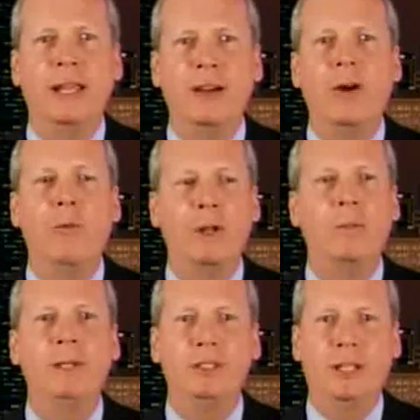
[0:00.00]
They
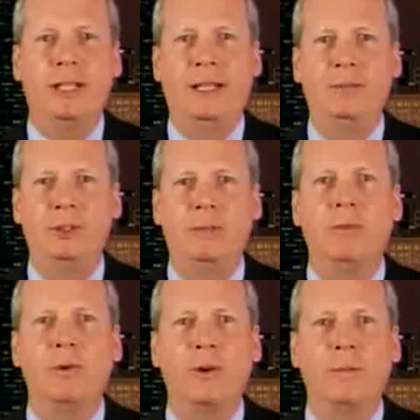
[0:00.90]
will be setting up
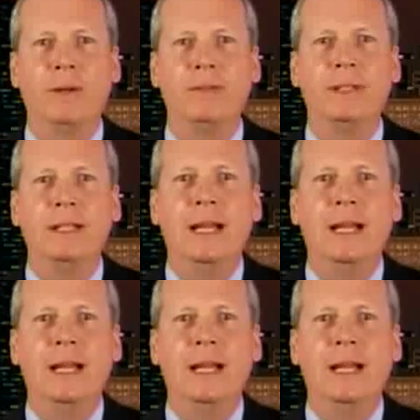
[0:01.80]
some form of